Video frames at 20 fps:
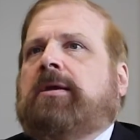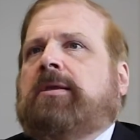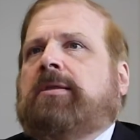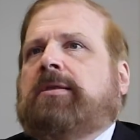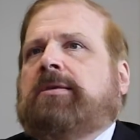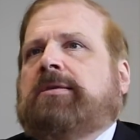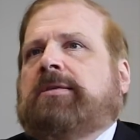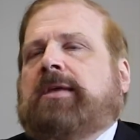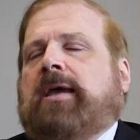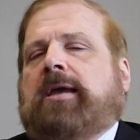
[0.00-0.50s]
The
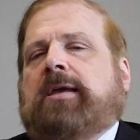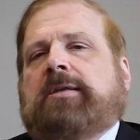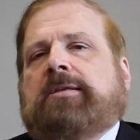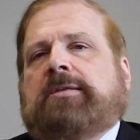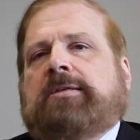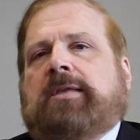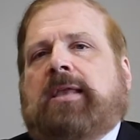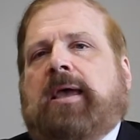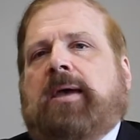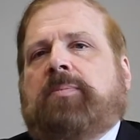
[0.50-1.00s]
second
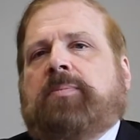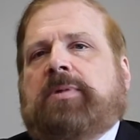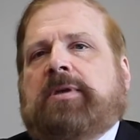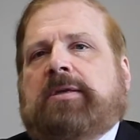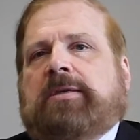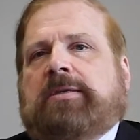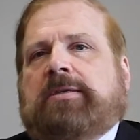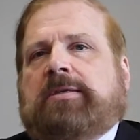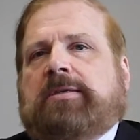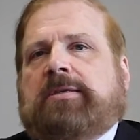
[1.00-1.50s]
step
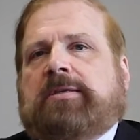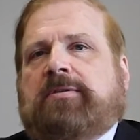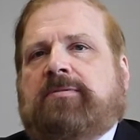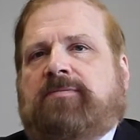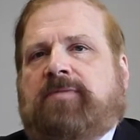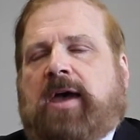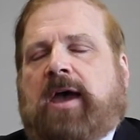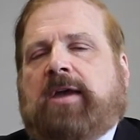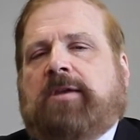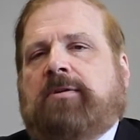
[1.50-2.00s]
is to
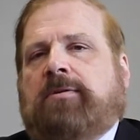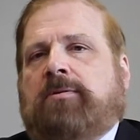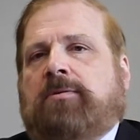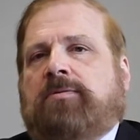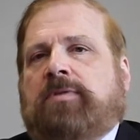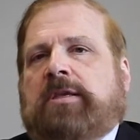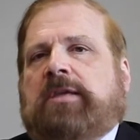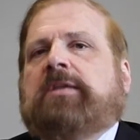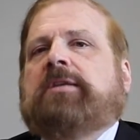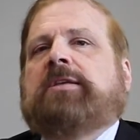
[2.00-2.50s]
value
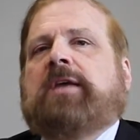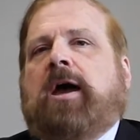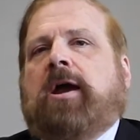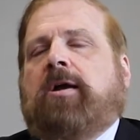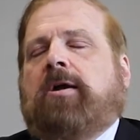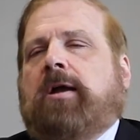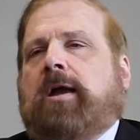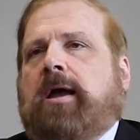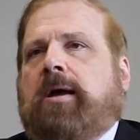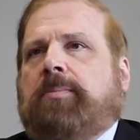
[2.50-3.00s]
the
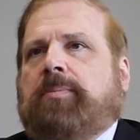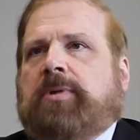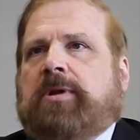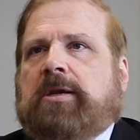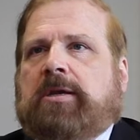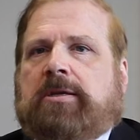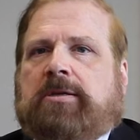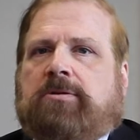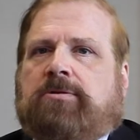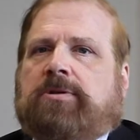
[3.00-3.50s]
entire company
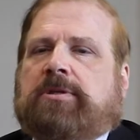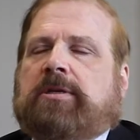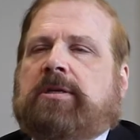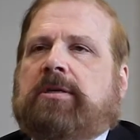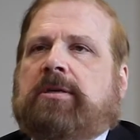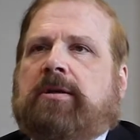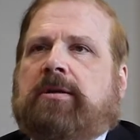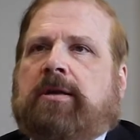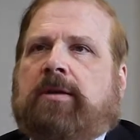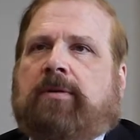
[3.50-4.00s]
using
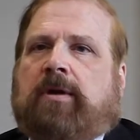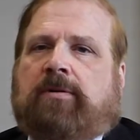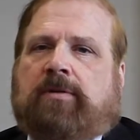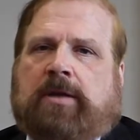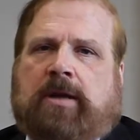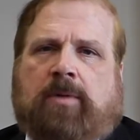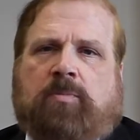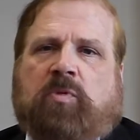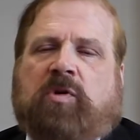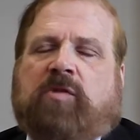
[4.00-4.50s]
a
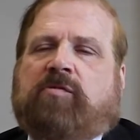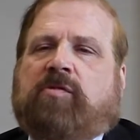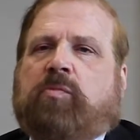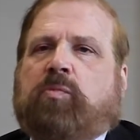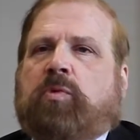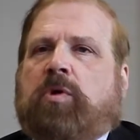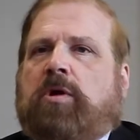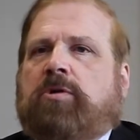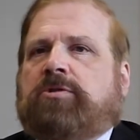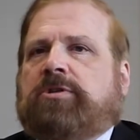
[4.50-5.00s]
number of
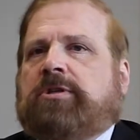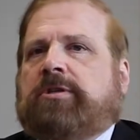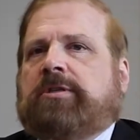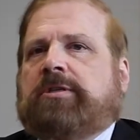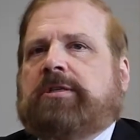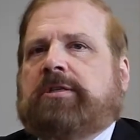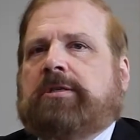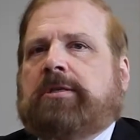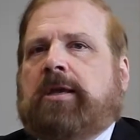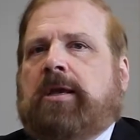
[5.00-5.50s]

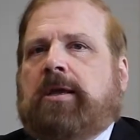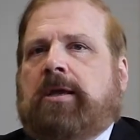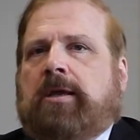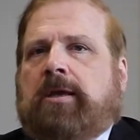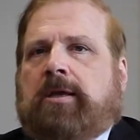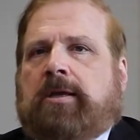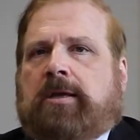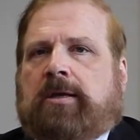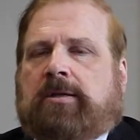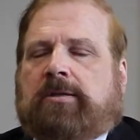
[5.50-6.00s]
approaches,
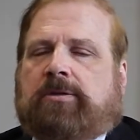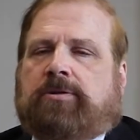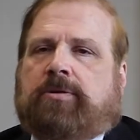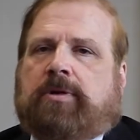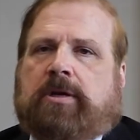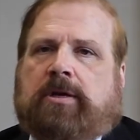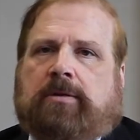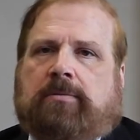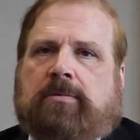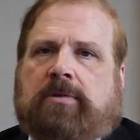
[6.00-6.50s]

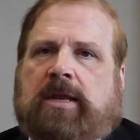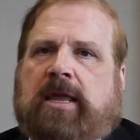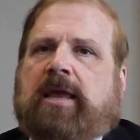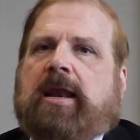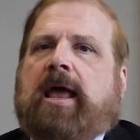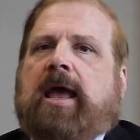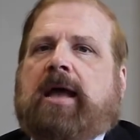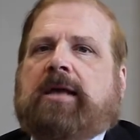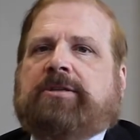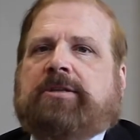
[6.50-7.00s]
including net
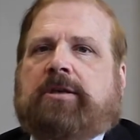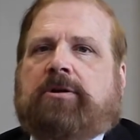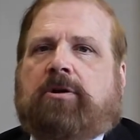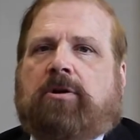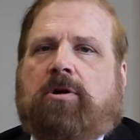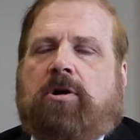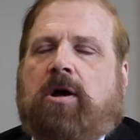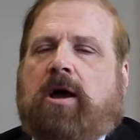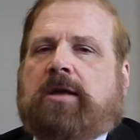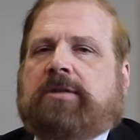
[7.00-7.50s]
asset or
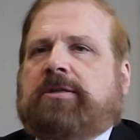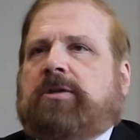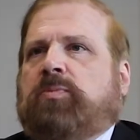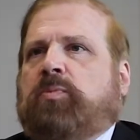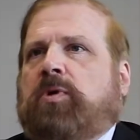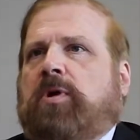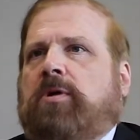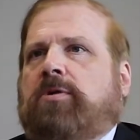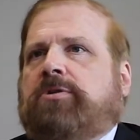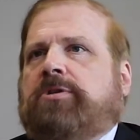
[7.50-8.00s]
cost
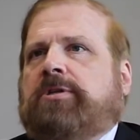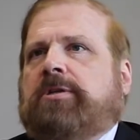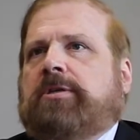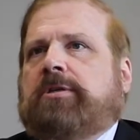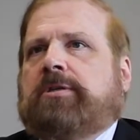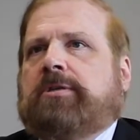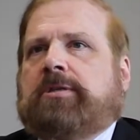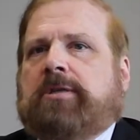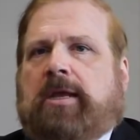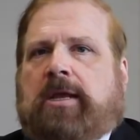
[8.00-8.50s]

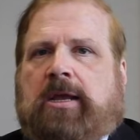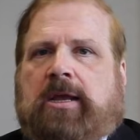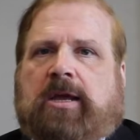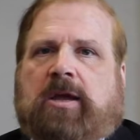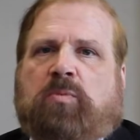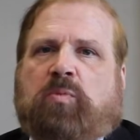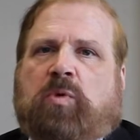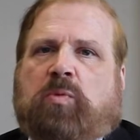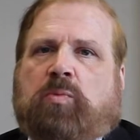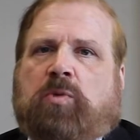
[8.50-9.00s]
approaches,
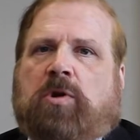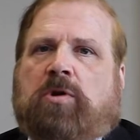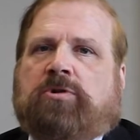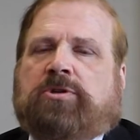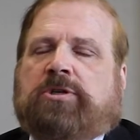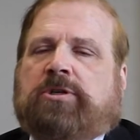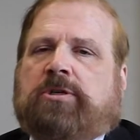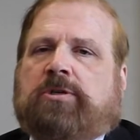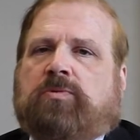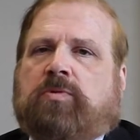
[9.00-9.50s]
income
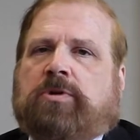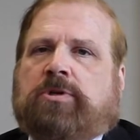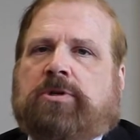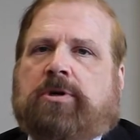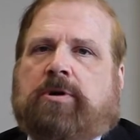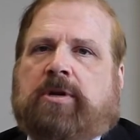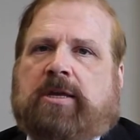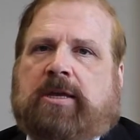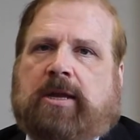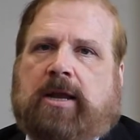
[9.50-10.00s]
approaches, which are
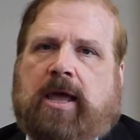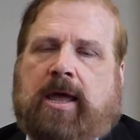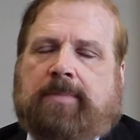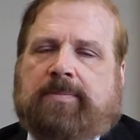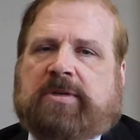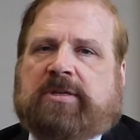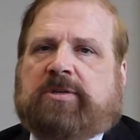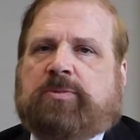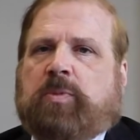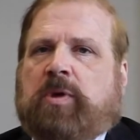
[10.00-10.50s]

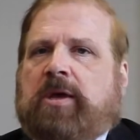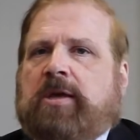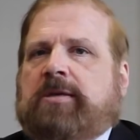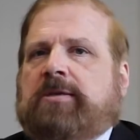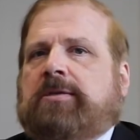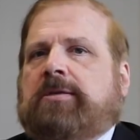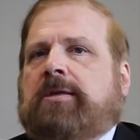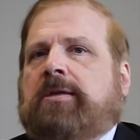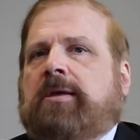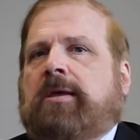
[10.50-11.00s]
economics
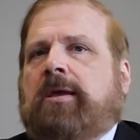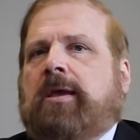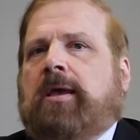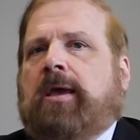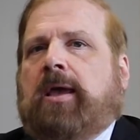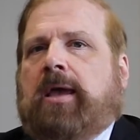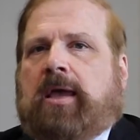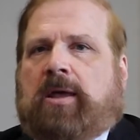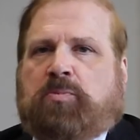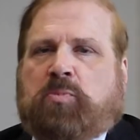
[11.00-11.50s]
based,
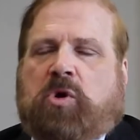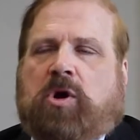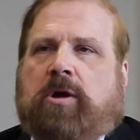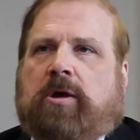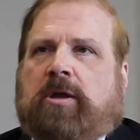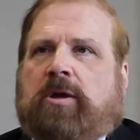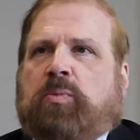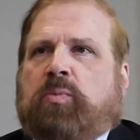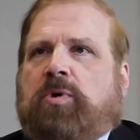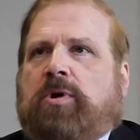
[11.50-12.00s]
and
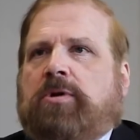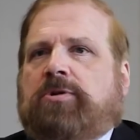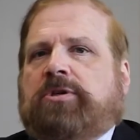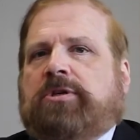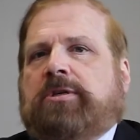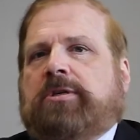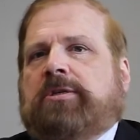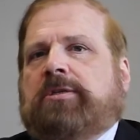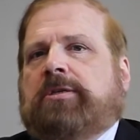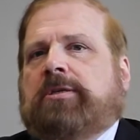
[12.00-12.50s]
market
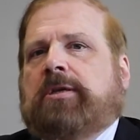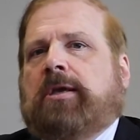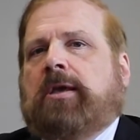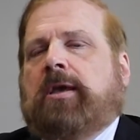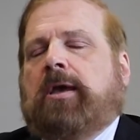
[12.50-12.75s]
approaches